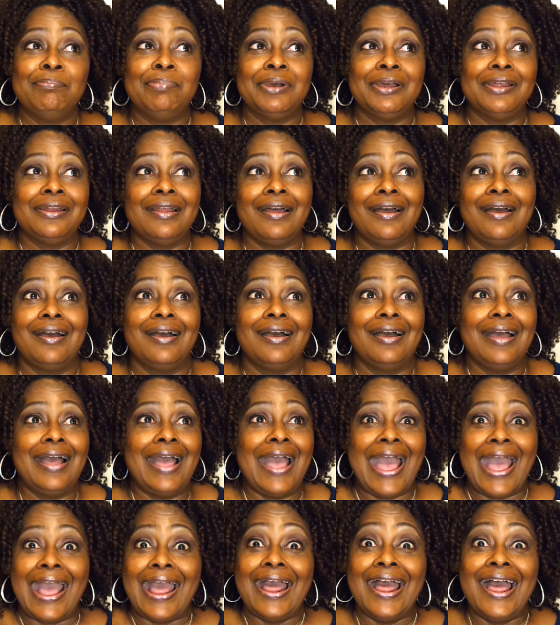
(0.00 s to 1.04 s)
But uh,
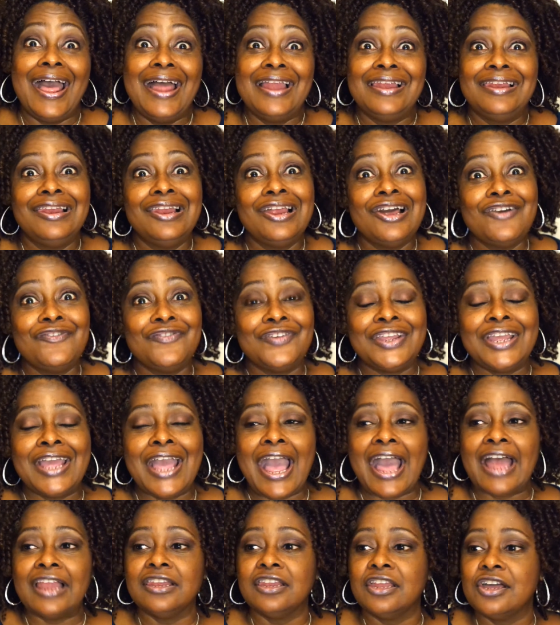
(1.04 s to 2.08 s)
I love it.
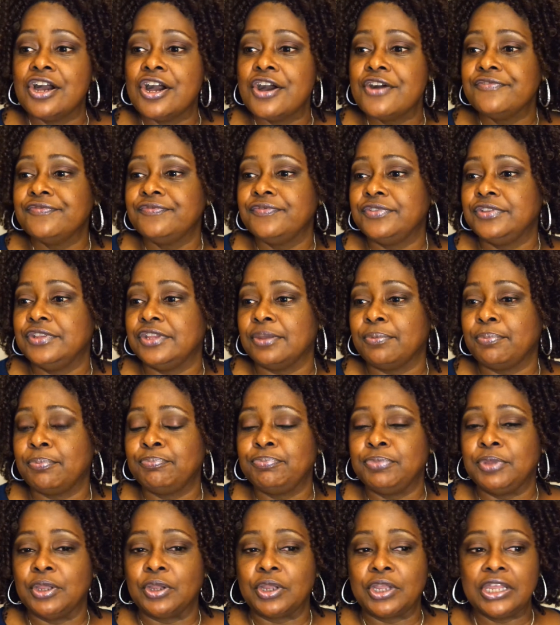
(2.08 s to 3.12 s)
I love the,
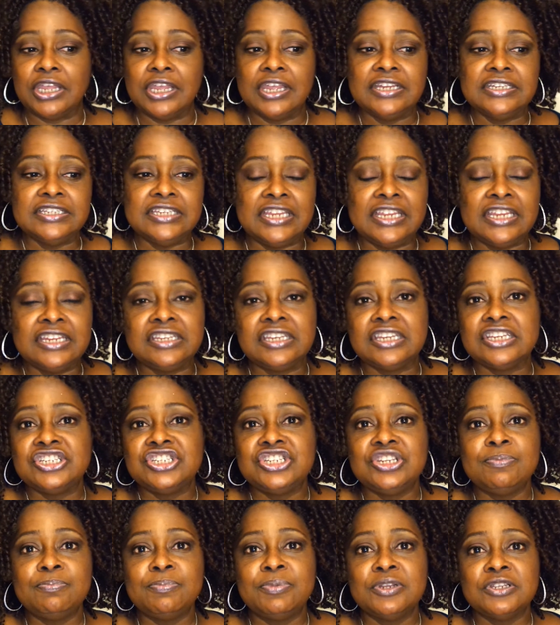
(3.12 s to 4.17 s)
the content that
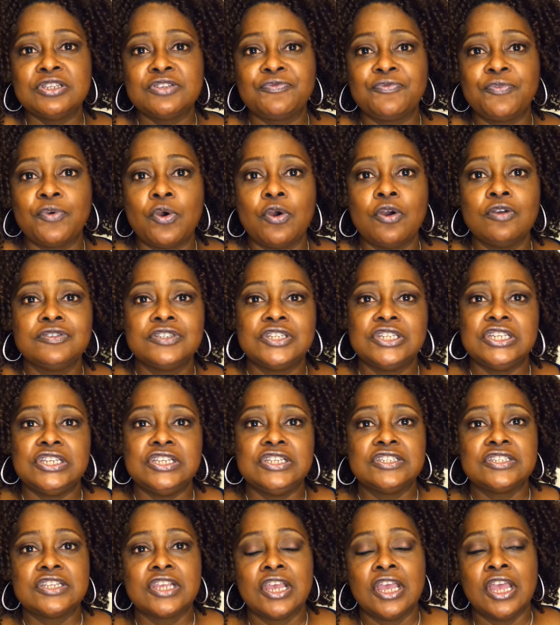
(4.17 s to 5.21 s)
she puts forth.
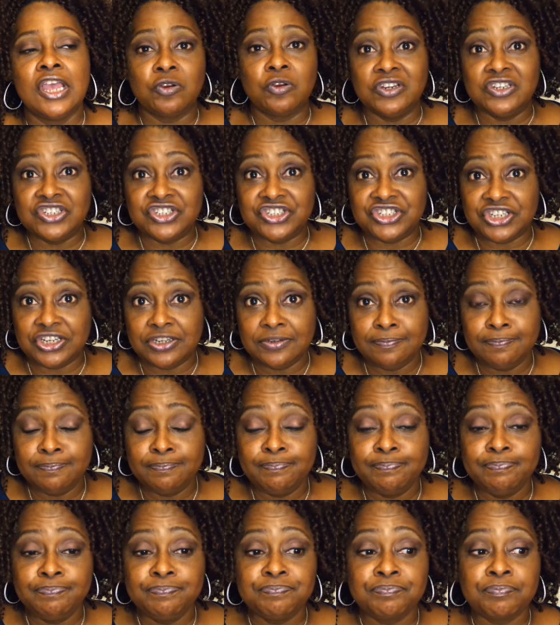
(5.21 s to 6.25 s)
She's Christian.
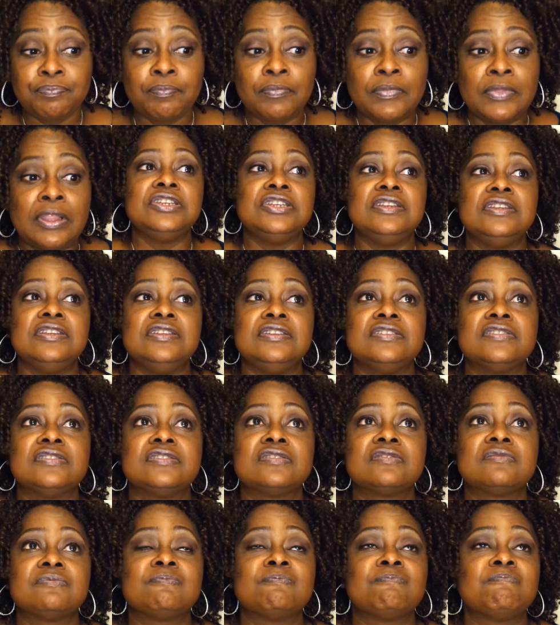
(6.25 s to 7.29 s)

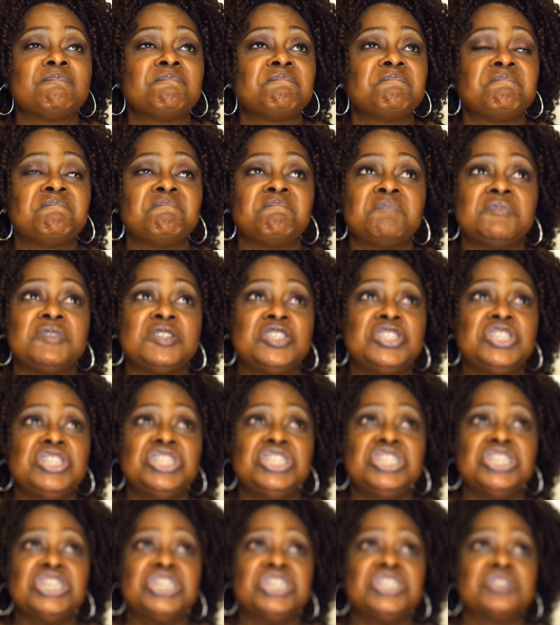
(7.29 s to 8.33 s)
She's
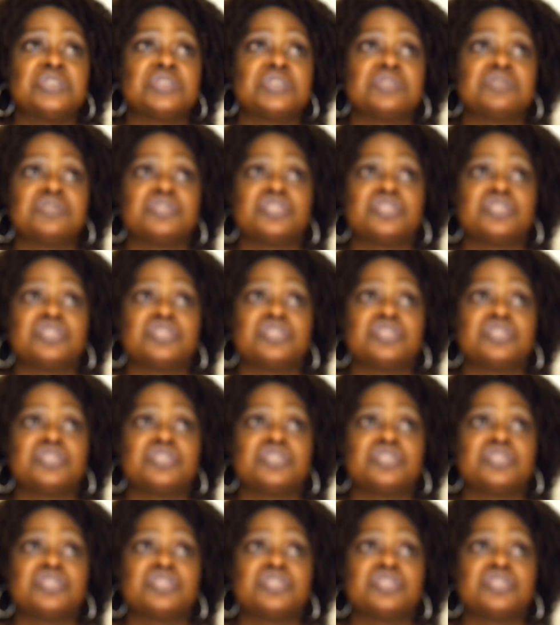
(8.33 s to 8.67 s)
does